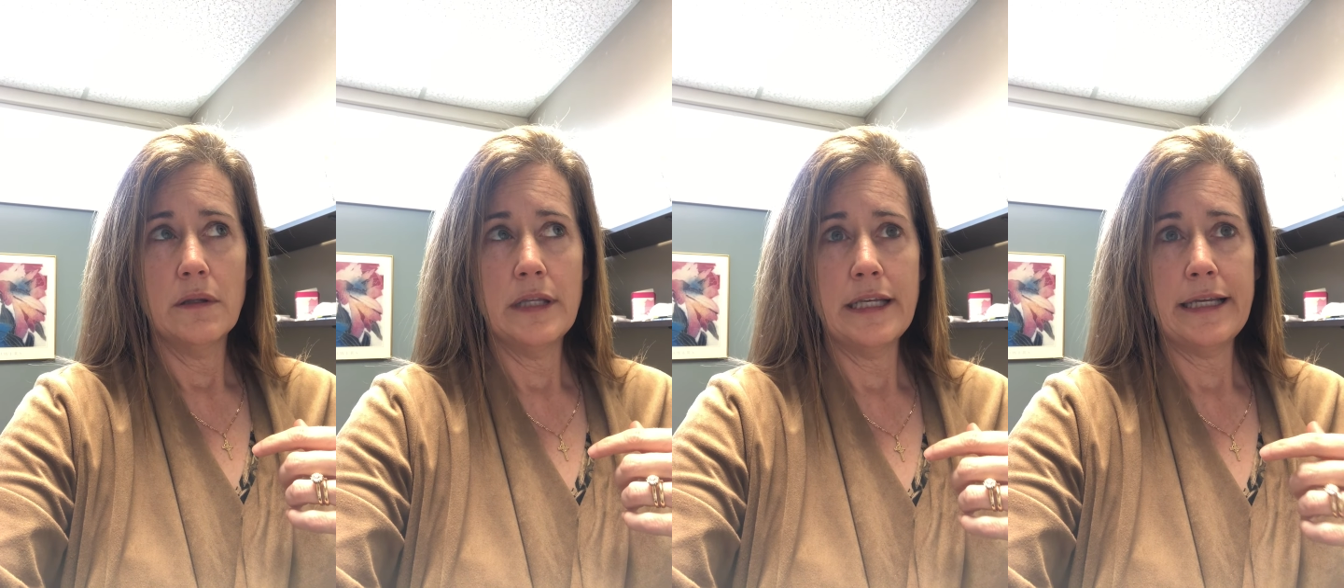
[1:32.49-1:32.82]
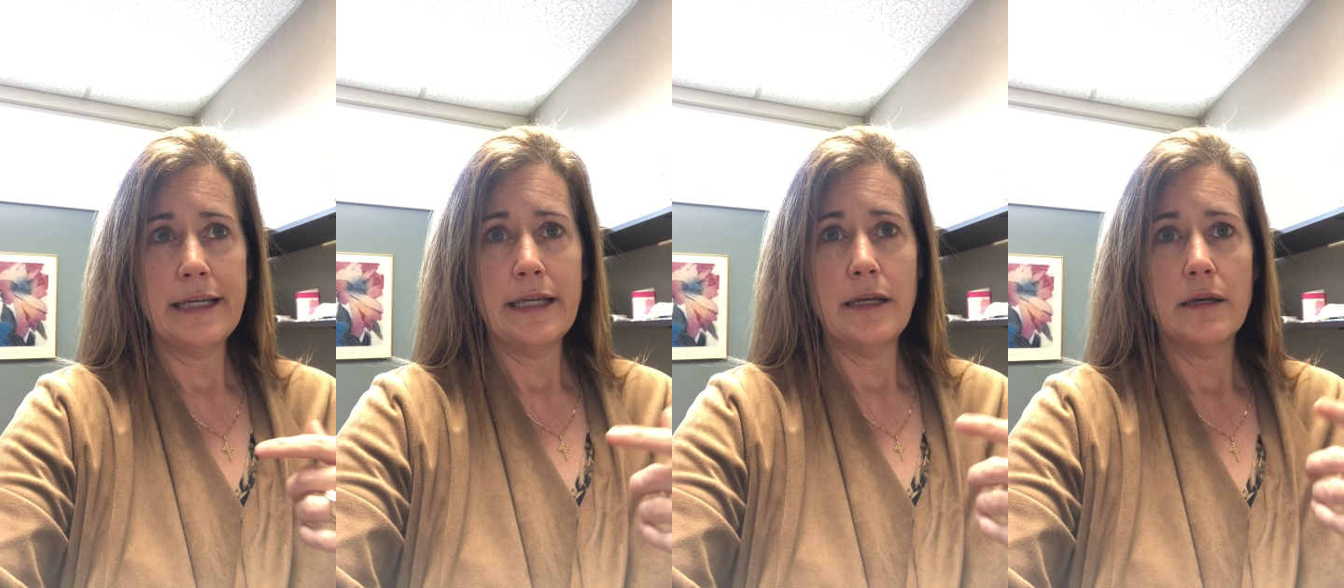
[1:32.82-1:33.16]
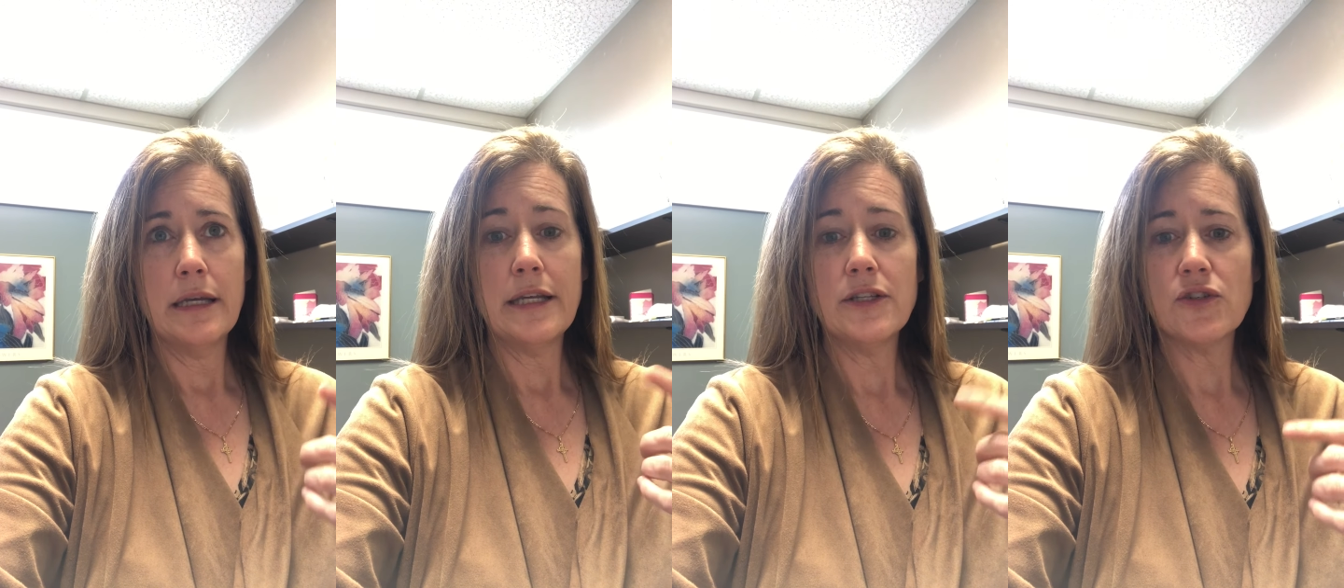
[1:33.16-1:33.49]
the
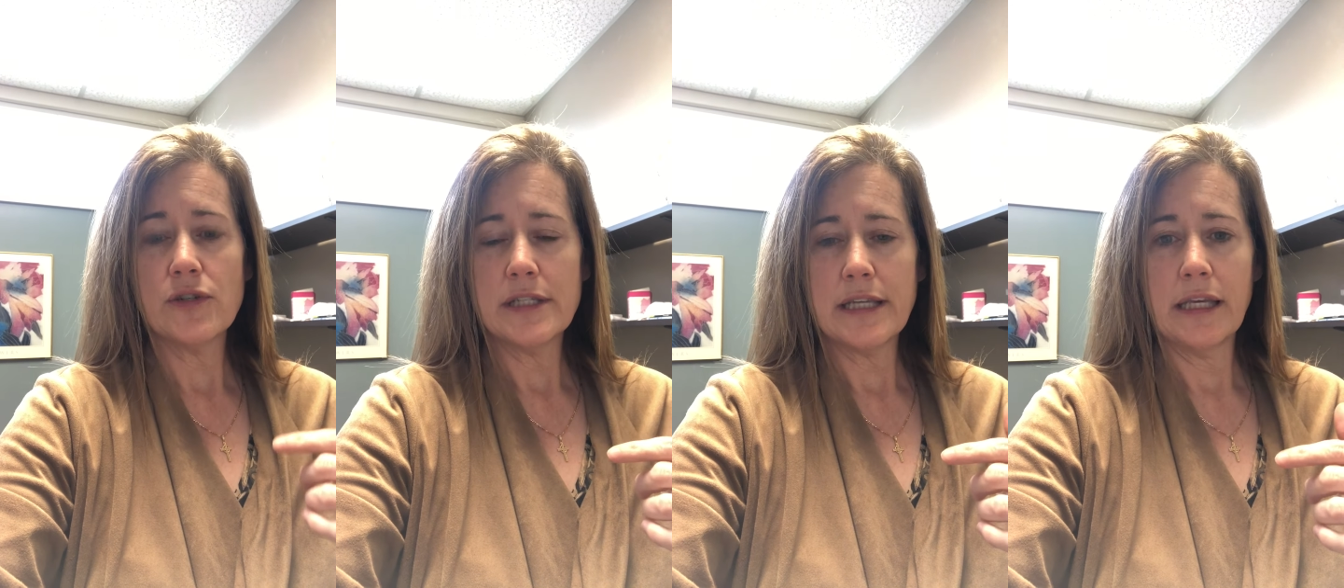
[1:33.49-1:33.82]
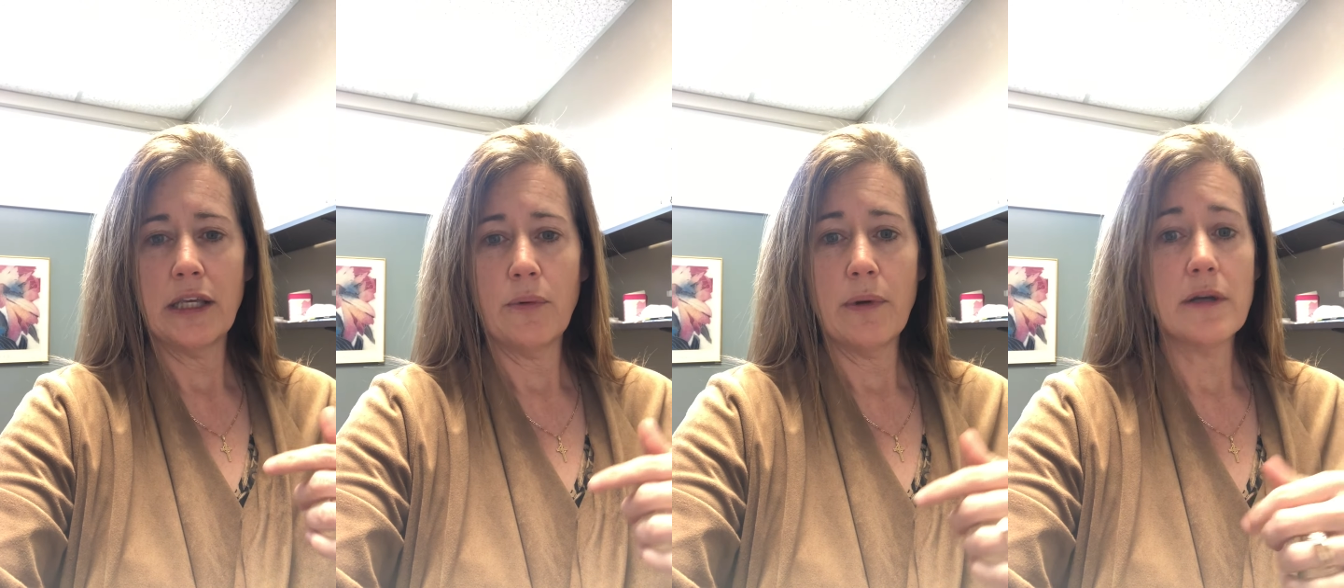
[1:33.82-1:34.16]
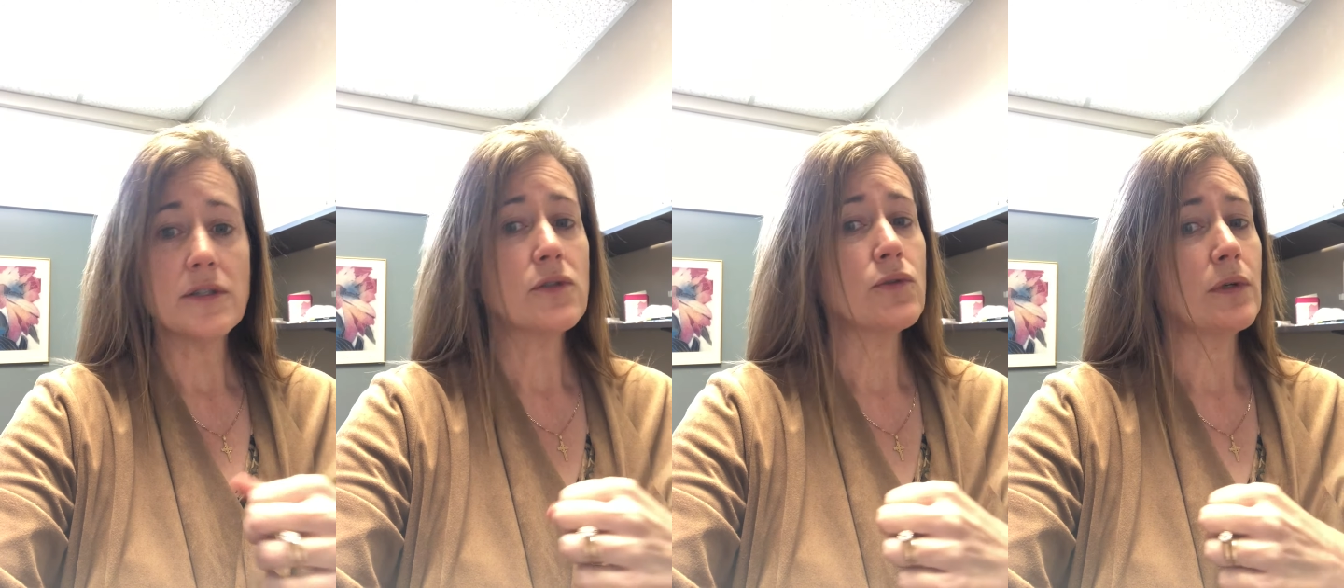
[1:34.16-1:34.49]
history taking, we
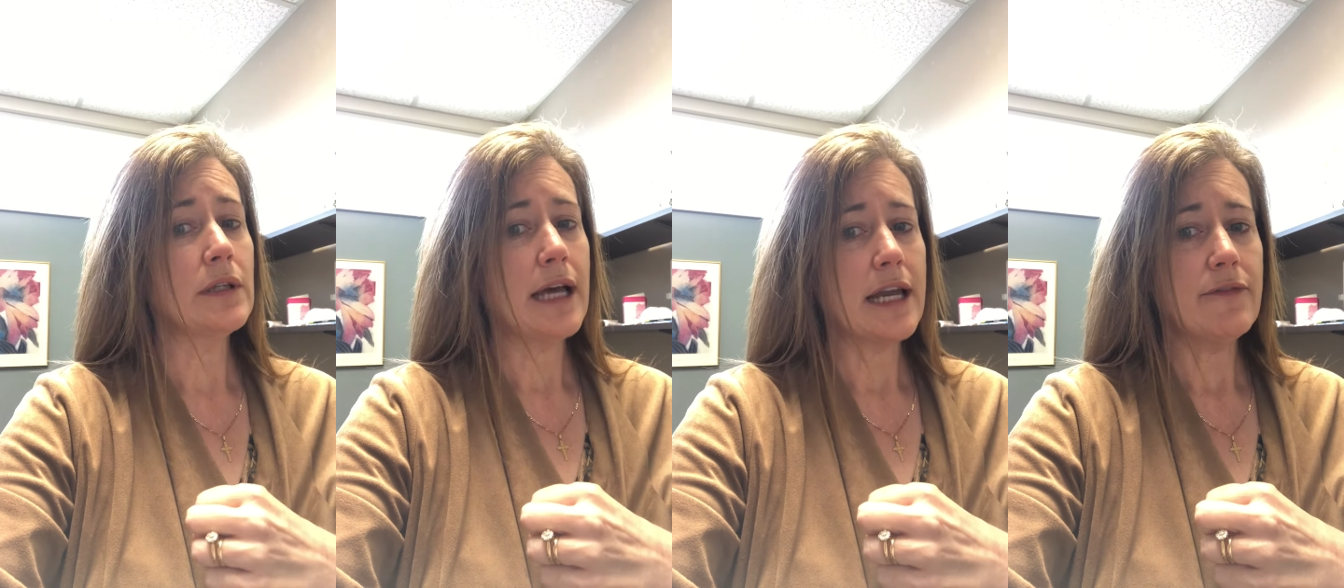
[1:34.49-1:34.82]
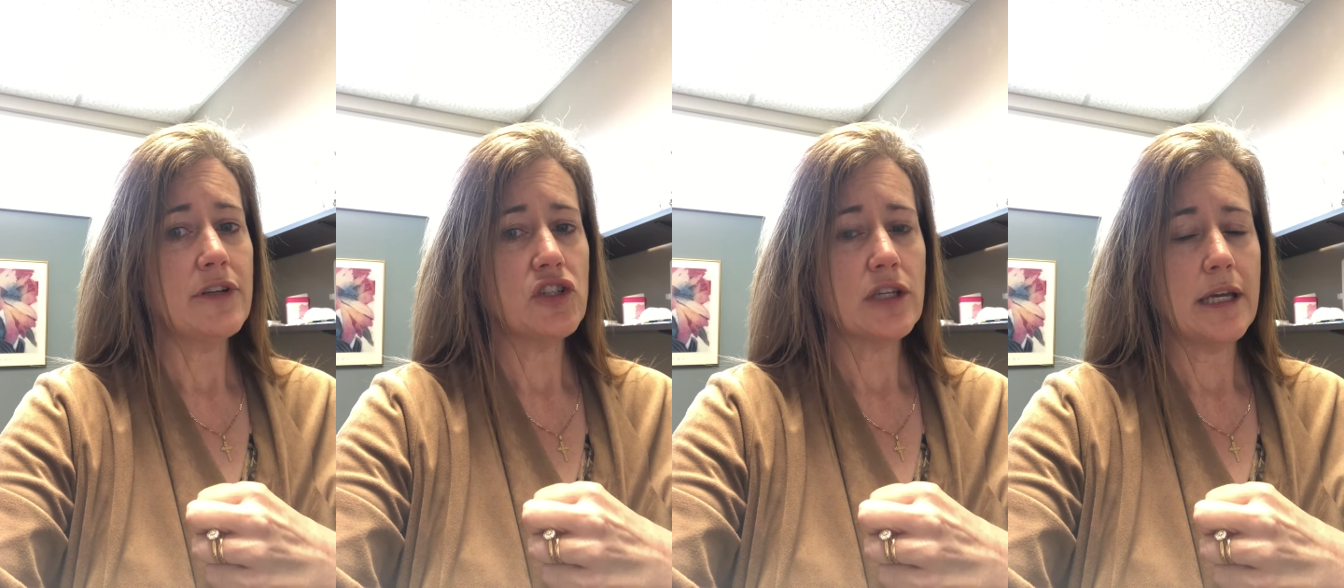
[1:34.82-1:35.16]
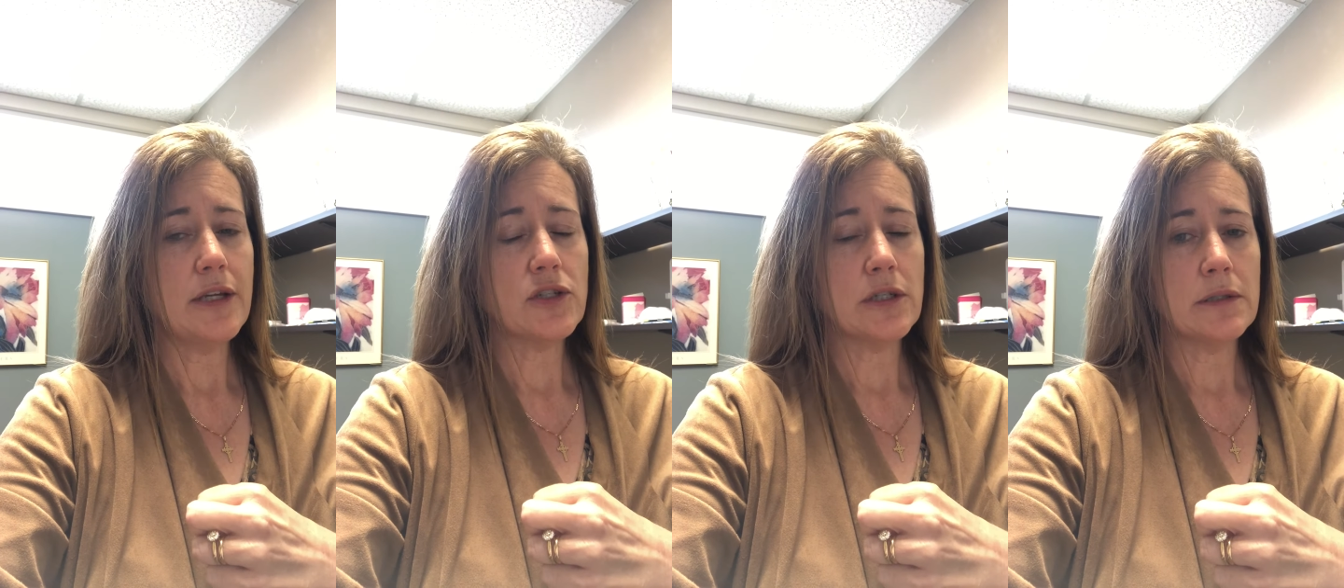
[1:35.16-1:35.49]
also do a lot of
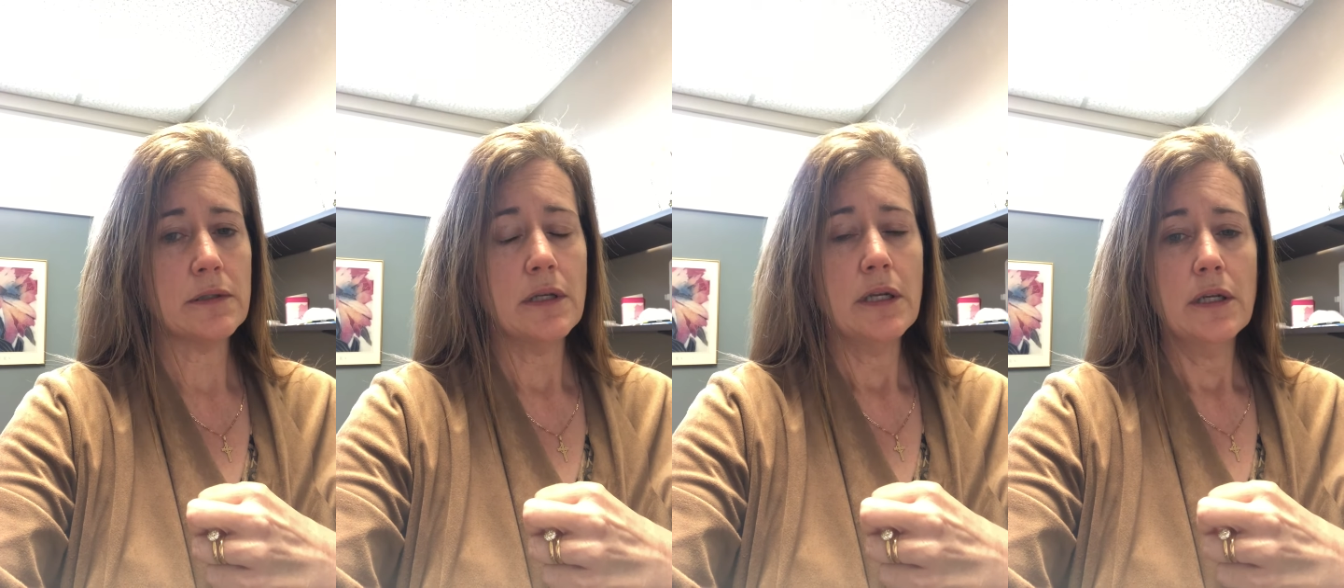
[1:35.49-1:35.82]
education